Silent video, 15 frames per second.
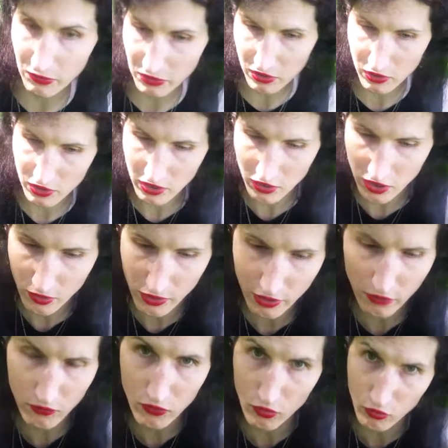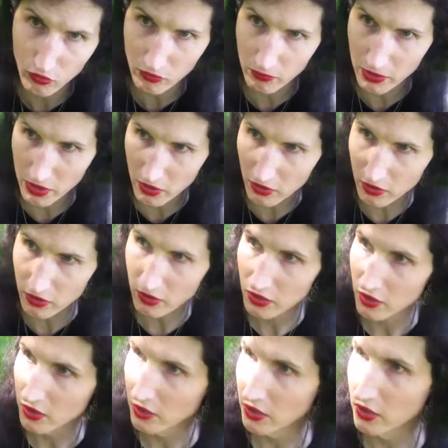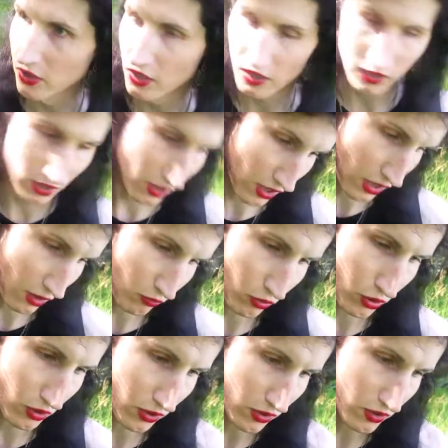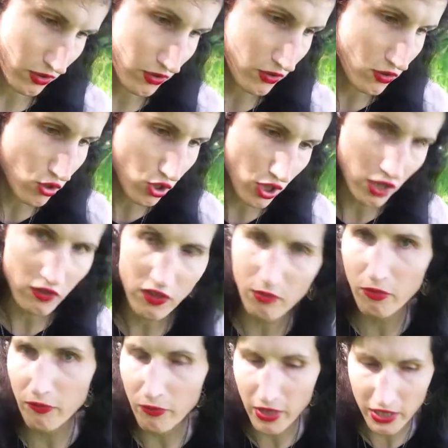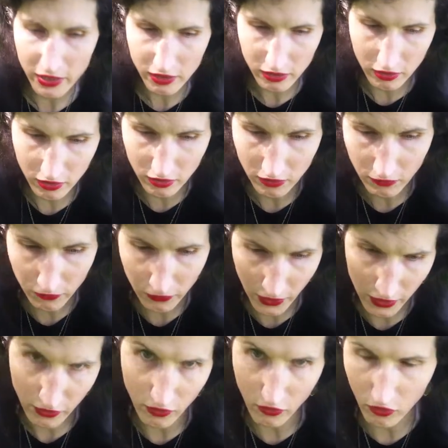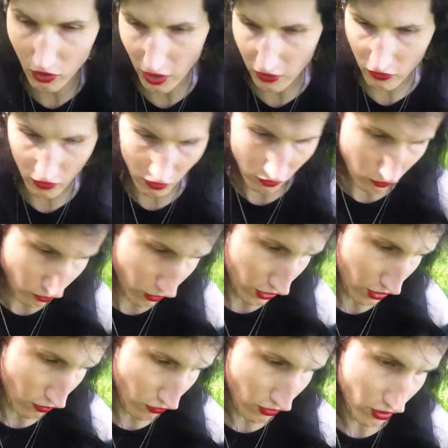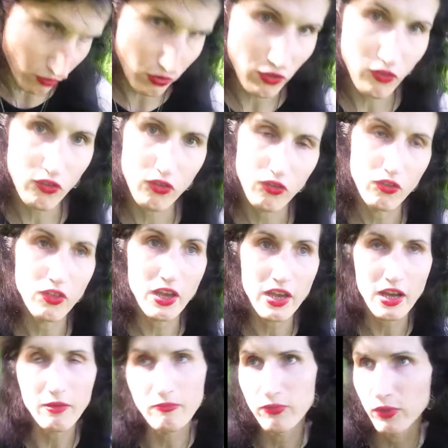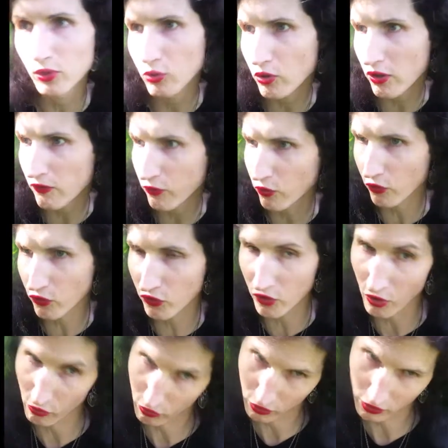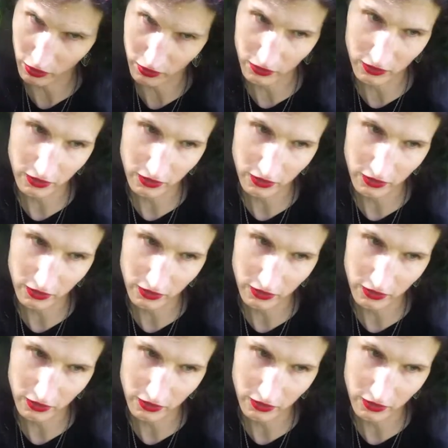something that gets you out of doors a bit, I will share some of my findings and ideas with you. So today I'm looking for sorrel.